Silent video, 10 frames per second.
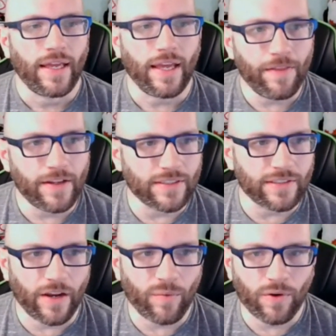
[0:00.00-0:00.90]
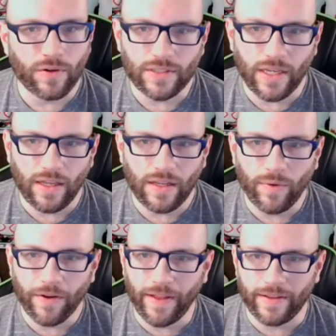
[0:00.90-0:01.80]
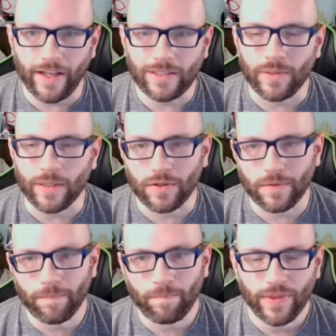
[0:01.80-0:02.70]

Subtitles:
in the design world and where that takes people.